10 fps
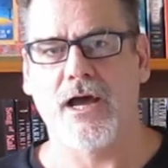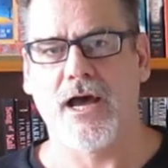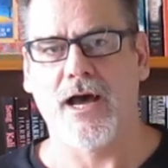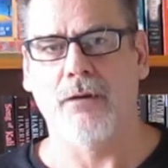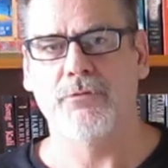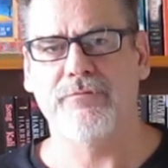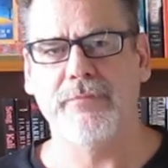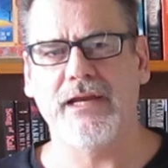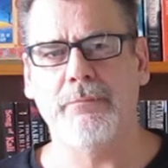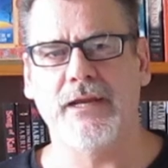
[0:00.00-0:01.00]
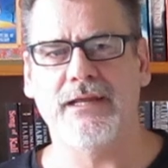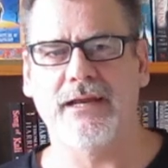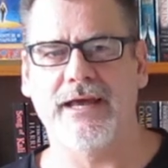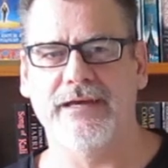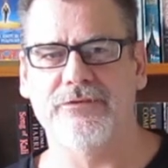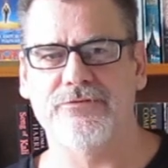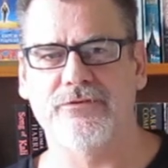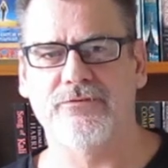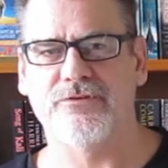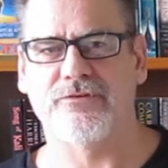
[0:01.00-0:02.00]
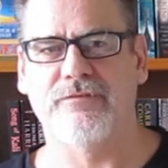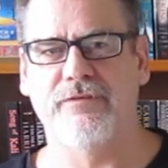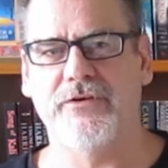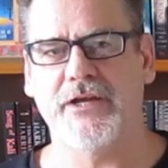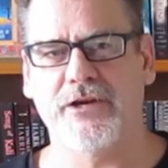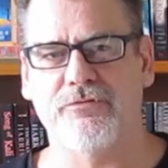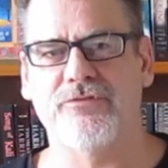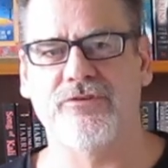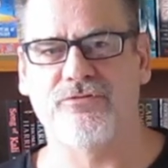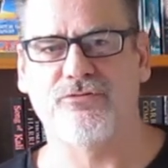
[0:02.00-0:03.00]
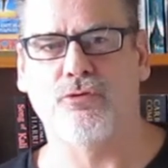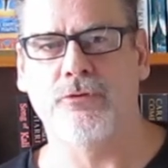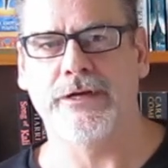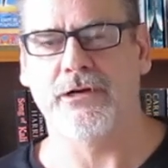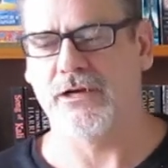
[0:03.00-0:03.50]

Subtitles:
with many, many layers, and just a very interesting story,